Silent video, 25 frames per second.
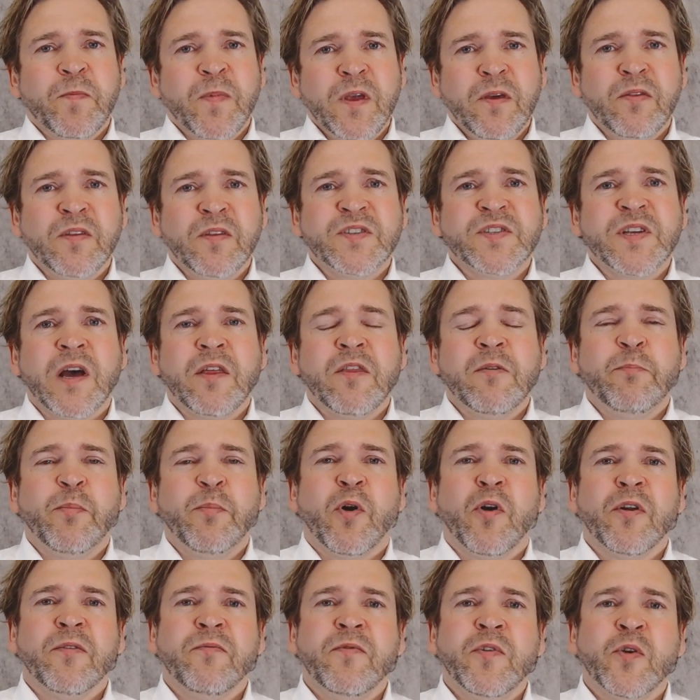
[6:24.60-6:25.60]
in the southern
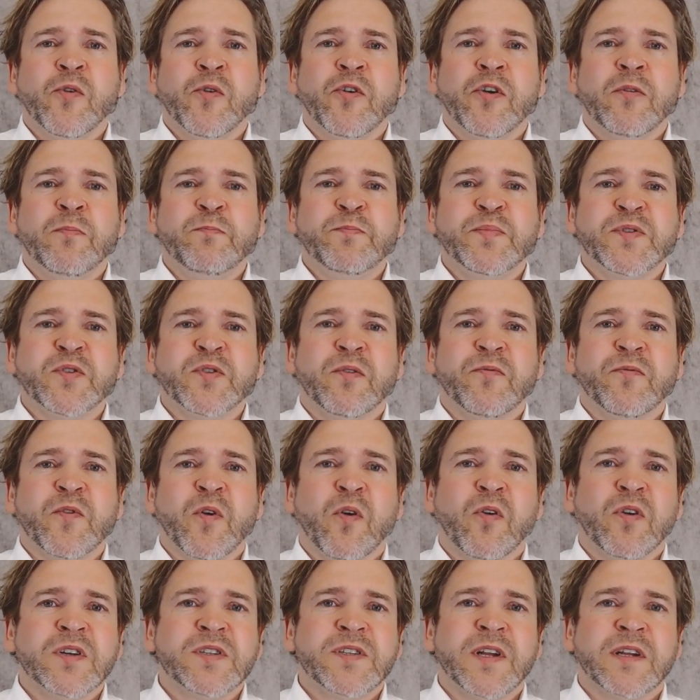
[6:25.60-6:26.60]
part of Europe. So of
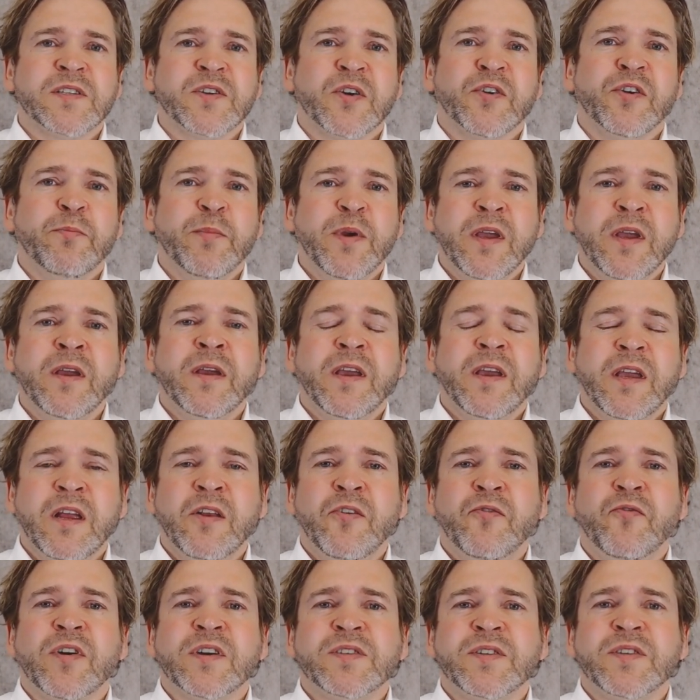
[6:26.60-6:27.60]
course, that's going to be
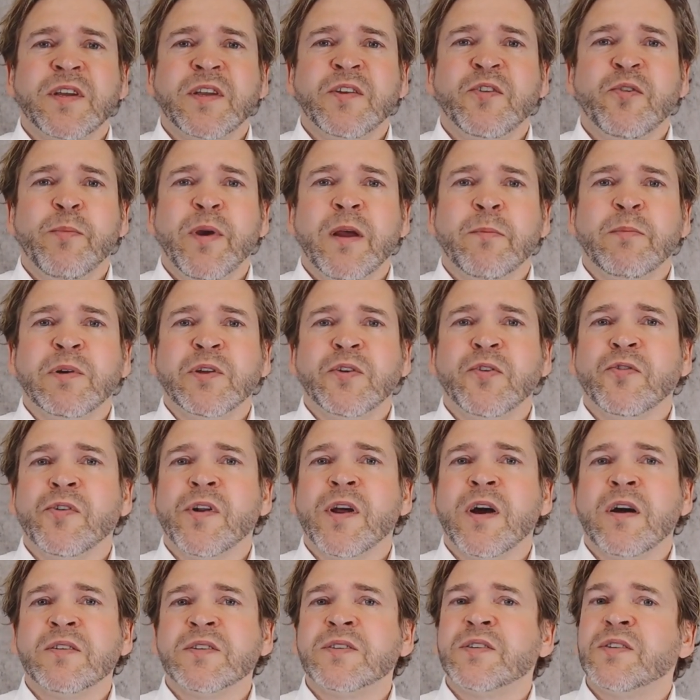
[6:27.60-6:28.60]
interesting to be able to
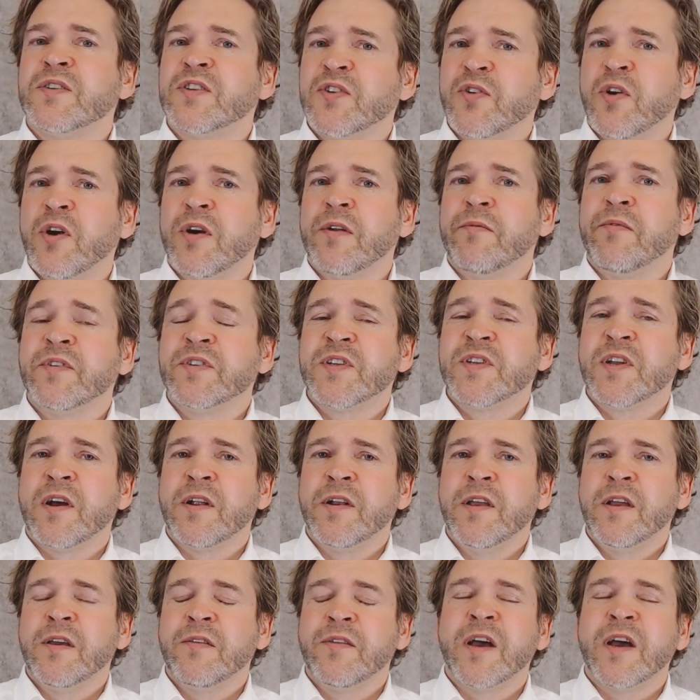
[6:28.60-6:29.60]
announce start of the
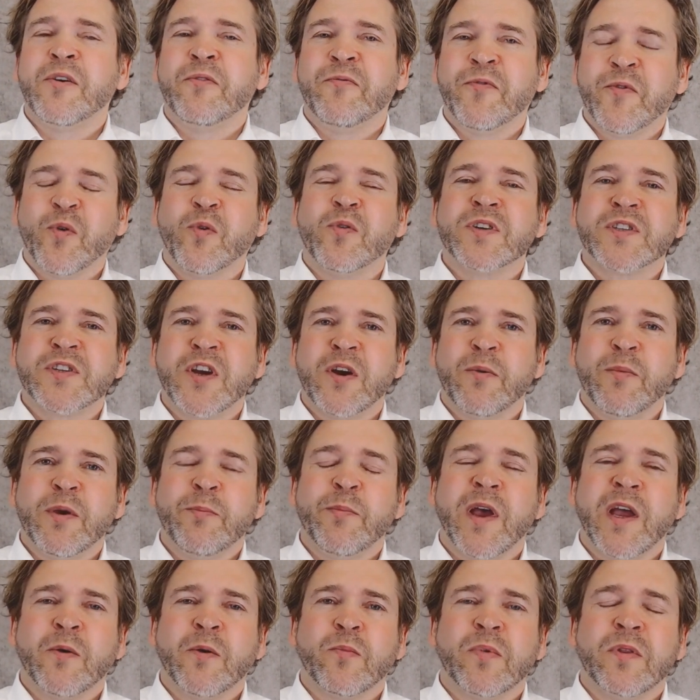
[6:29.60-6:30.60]
study and then of course coming
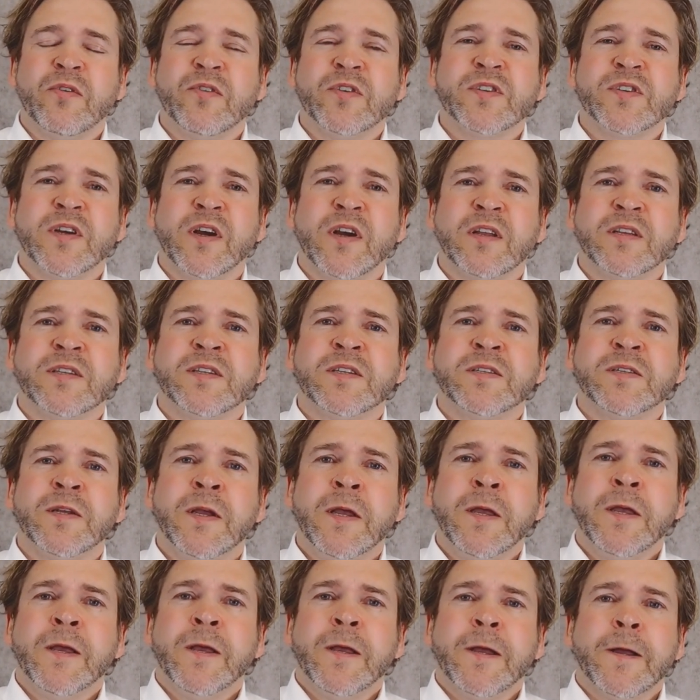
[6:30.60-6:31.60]
back with the results
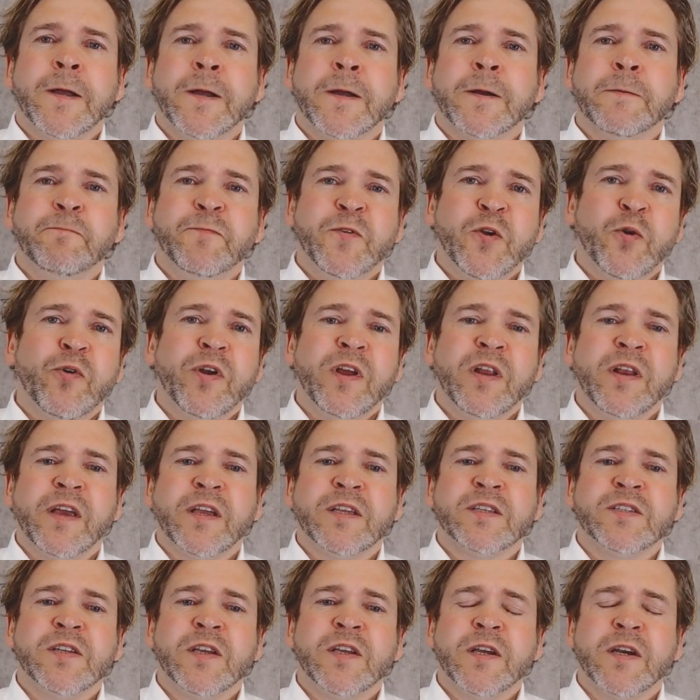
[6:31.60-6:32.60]
during
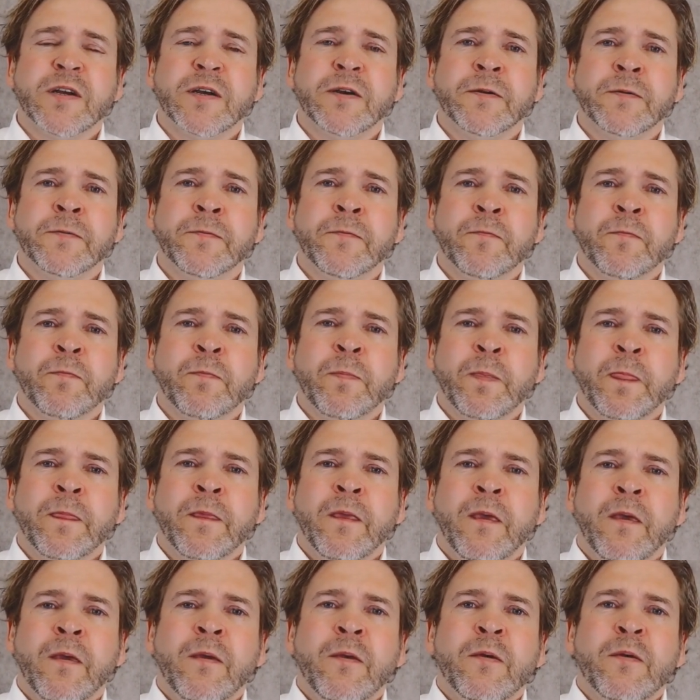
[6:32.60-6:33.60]
next year.
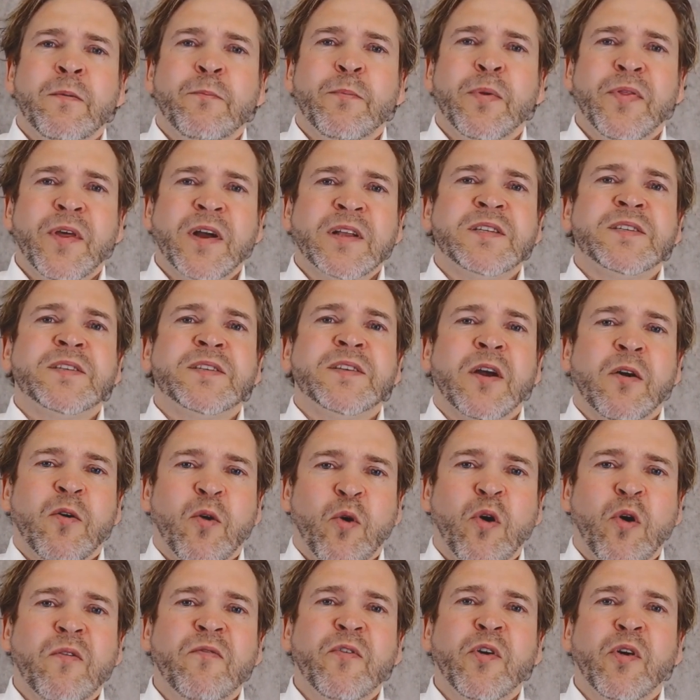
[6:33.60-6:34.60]
But that's the
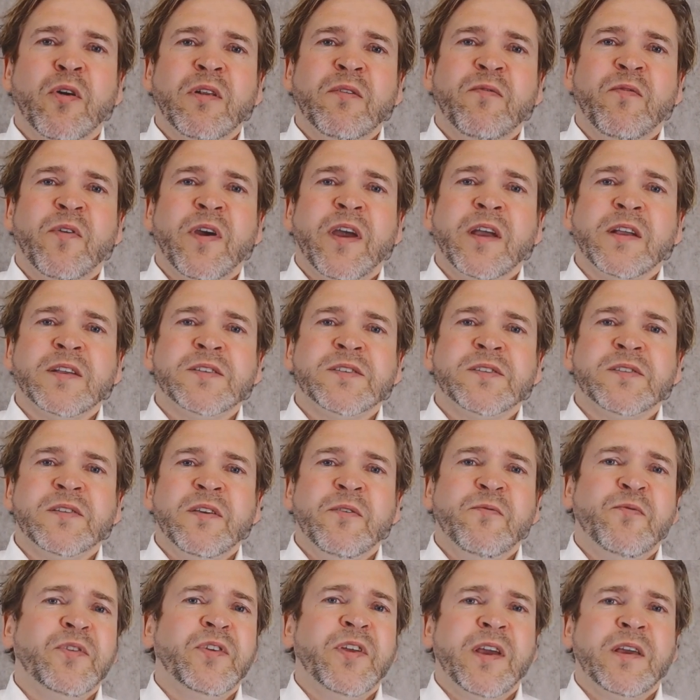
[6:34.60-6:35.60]
overall effects.
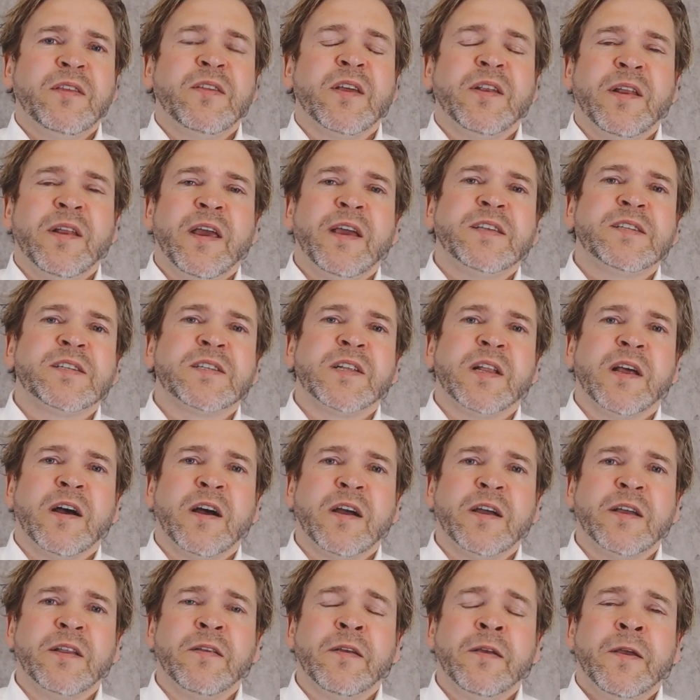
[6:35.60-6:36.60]
If we take the next
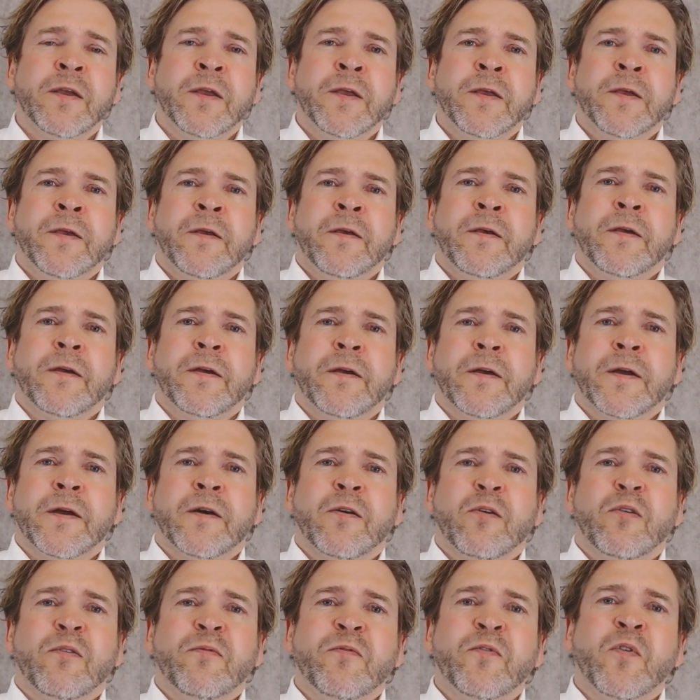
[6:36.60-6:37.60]
slide,
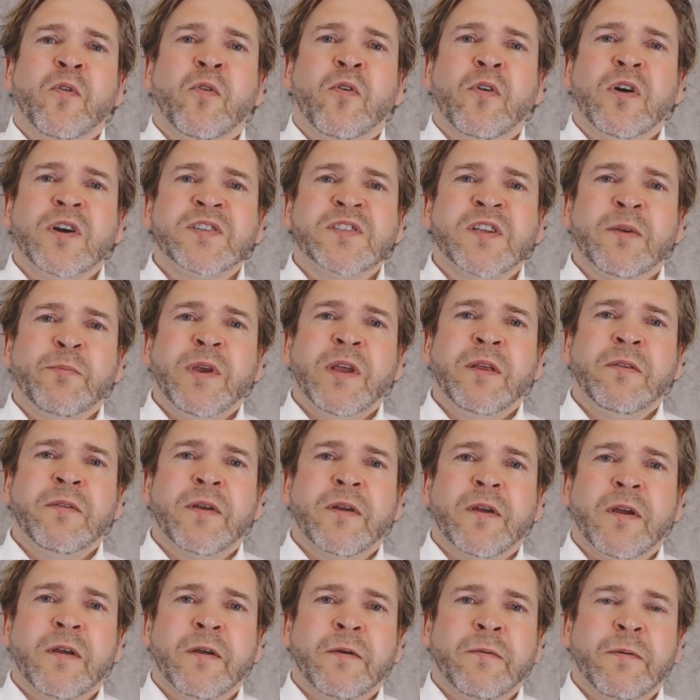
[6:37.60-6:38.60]
of course, I mean,
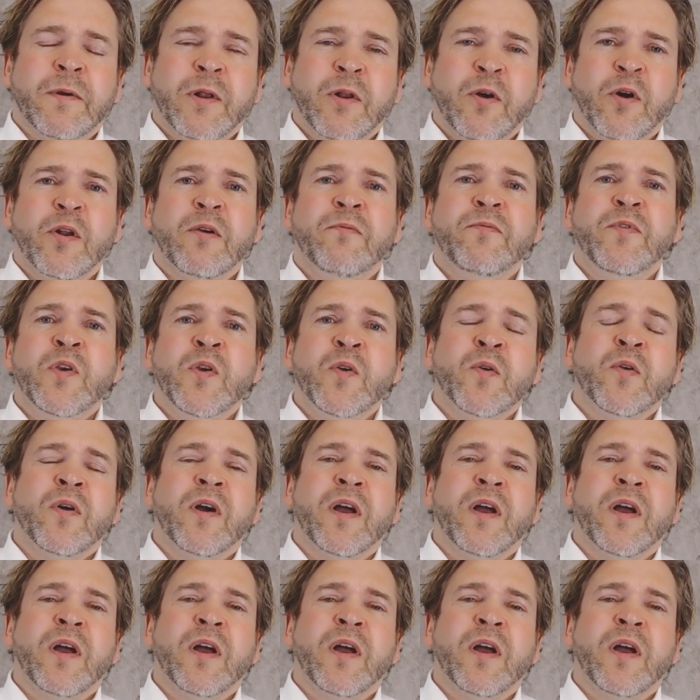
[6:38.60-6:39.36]
a lot of you